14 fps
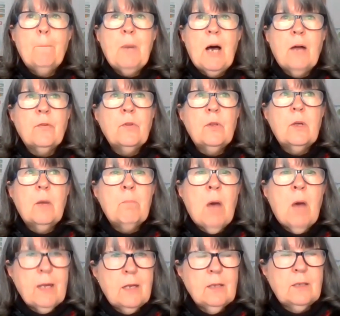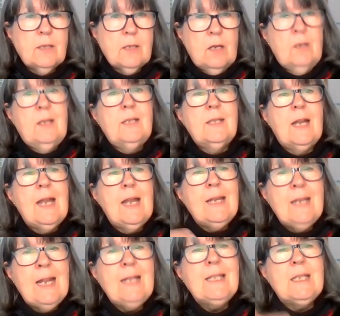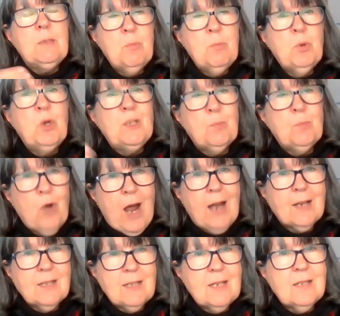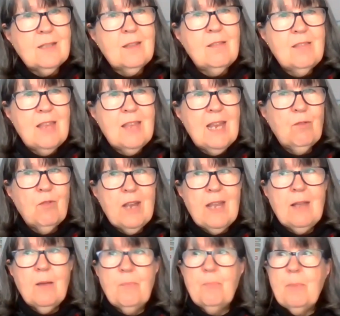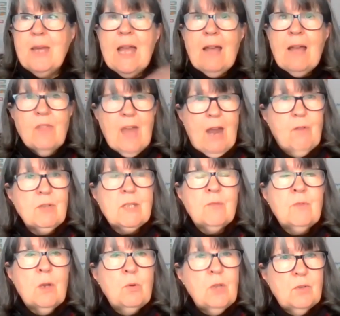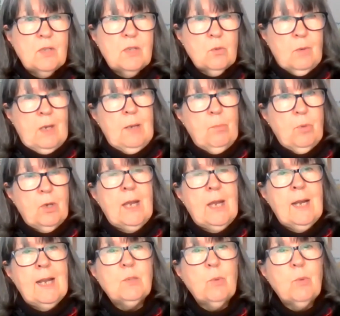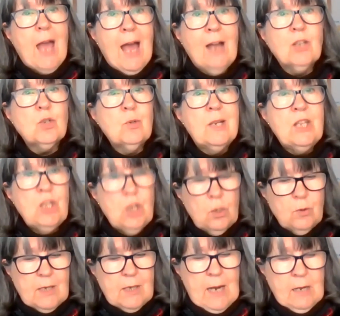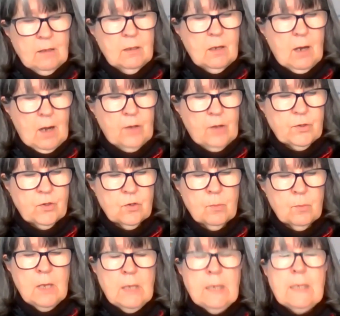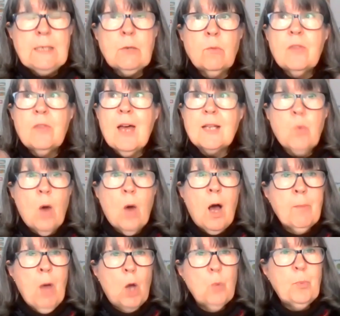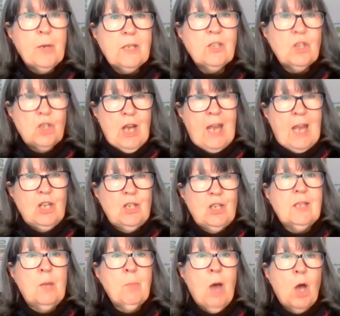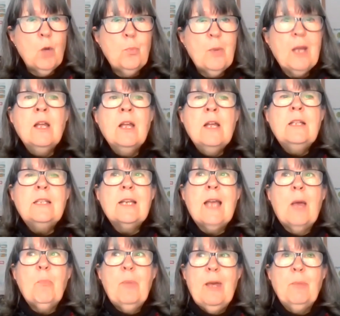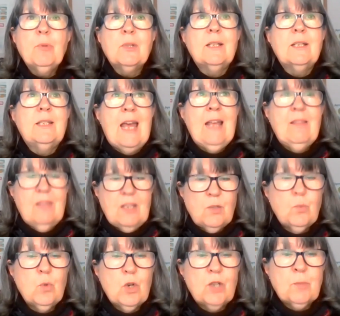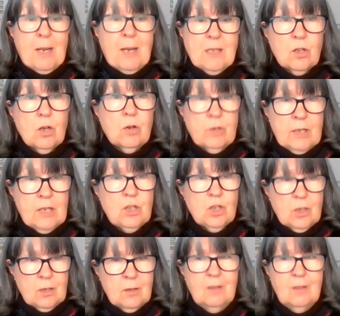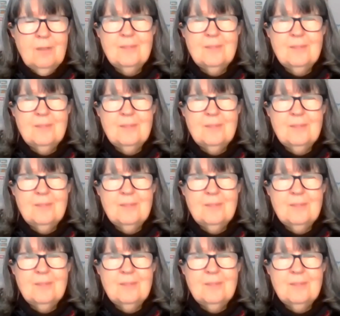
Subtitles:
but my concern is that it needs to be put into practice. The theory being there is of no use to anybody unless we actually use it in the classroom. So that's what I'm hoping to change, is I'm hoping to get people to take this word metacognition,